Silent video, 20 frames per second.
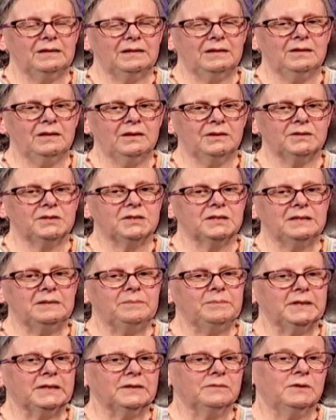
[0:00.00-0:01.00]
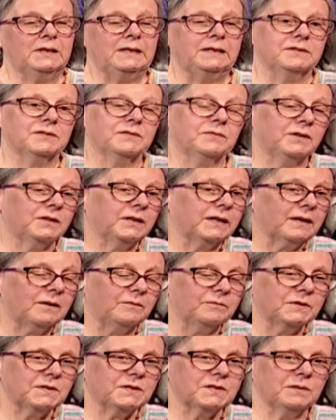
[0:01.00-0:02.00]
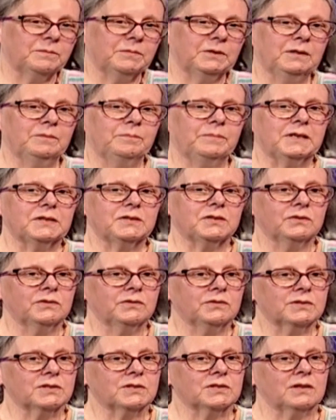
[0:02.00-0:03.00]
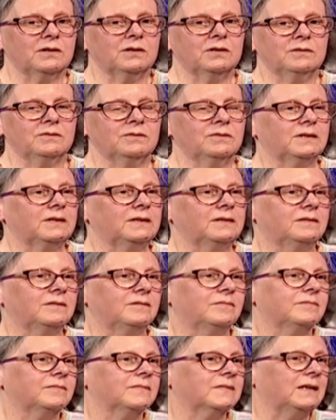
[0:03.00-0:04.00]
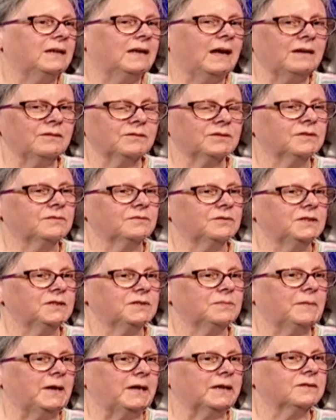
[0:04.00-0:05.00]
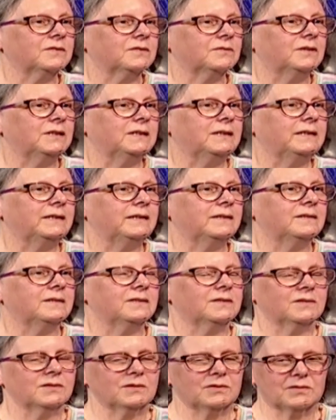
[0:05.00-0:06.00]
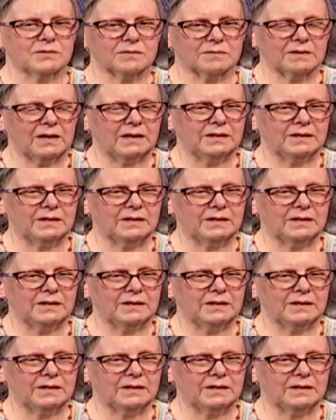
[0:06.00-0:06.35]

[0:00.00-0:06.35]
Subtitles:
Largely, well, it's very comfortable, but also out of respect, really. This is,